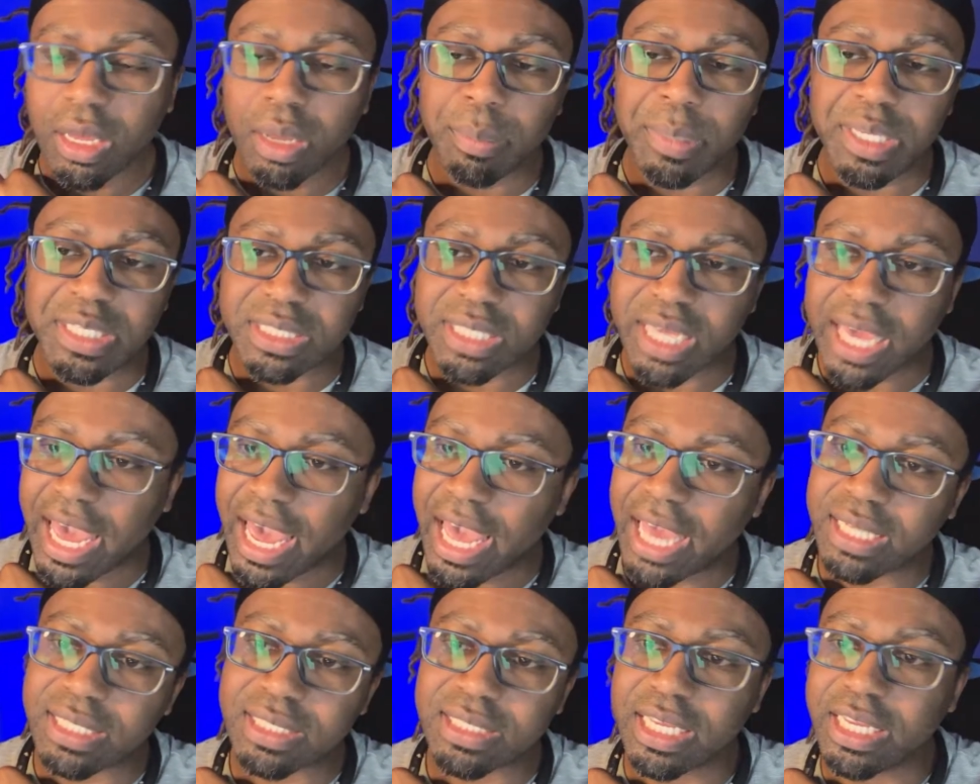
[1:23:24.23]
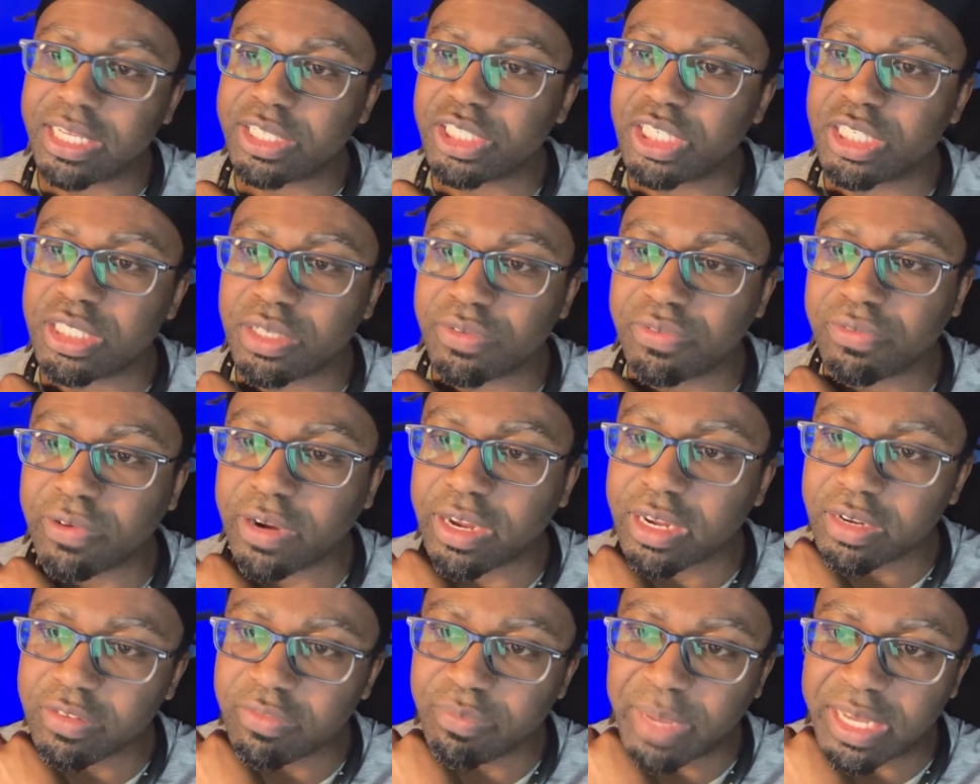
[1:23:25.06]
Miss Cat says she's
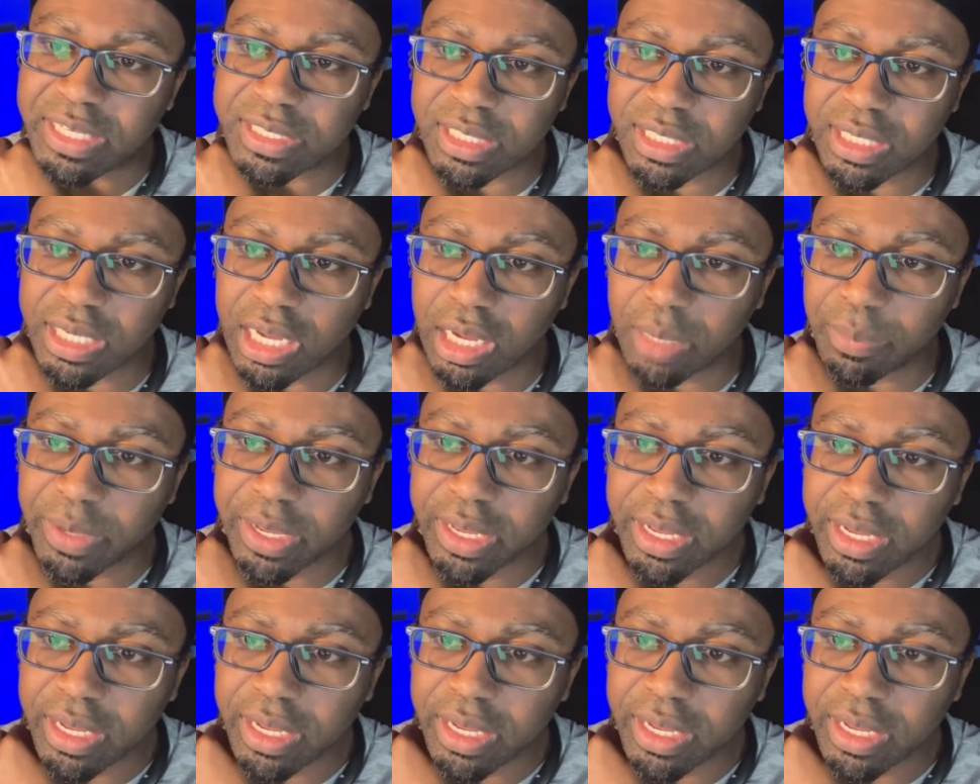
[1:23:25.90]
afraid of messing up.